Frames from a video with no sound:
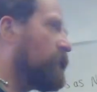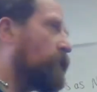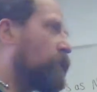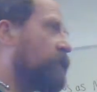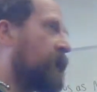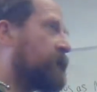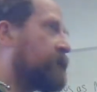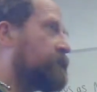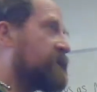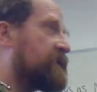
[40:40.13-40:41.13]
all around
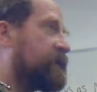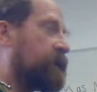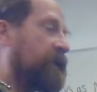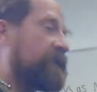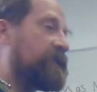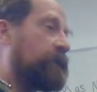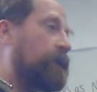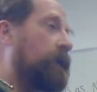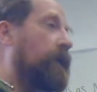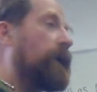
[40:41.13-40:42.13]
the Pacific Basin,
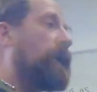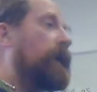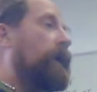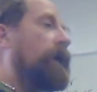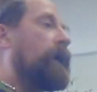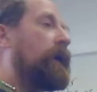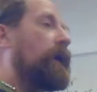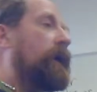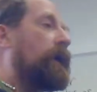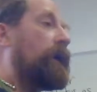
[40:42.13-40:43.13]

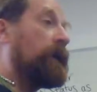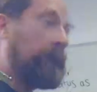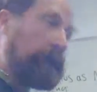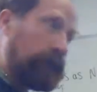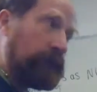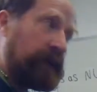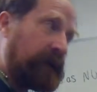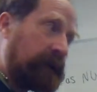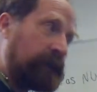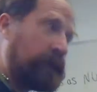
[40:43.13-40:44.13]

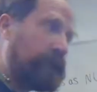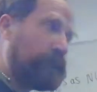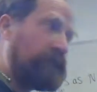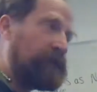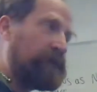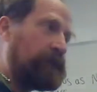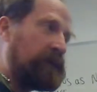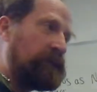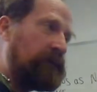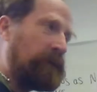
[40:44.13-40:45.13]
including, which
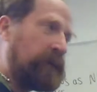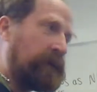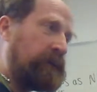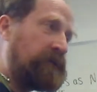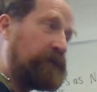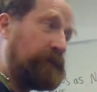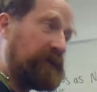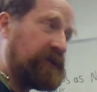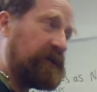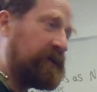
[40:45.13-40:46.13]
we won't go into too
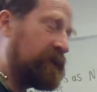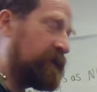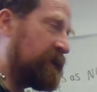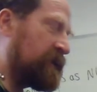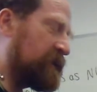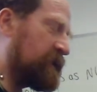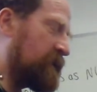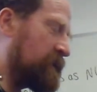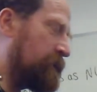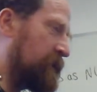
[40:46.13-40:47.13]
much detail because it does
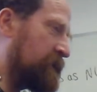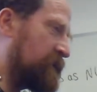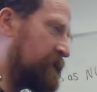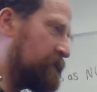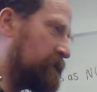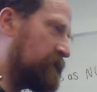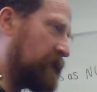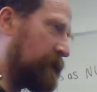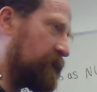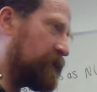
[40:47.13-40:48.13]
get a bit
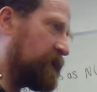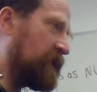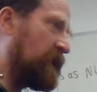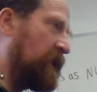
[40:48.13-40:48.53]
stomach-churning.